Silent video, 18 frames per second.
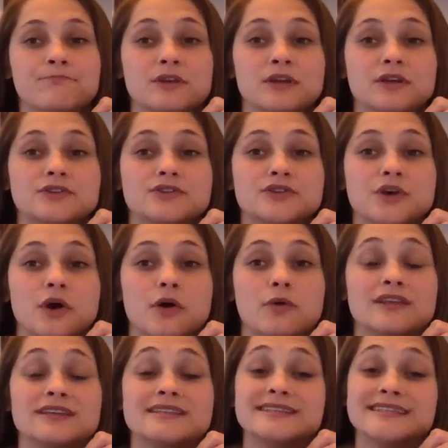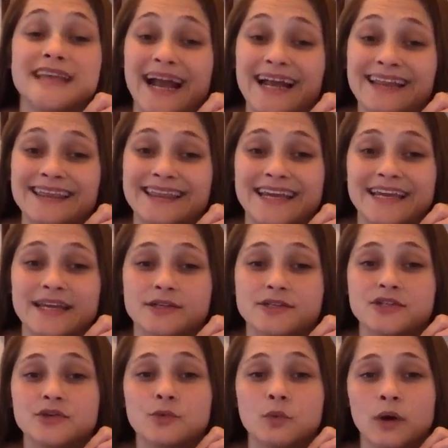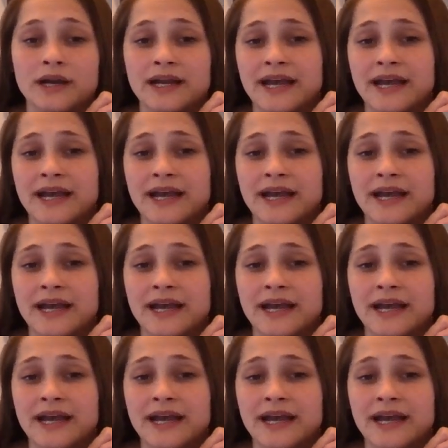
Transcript: So the second thing is you want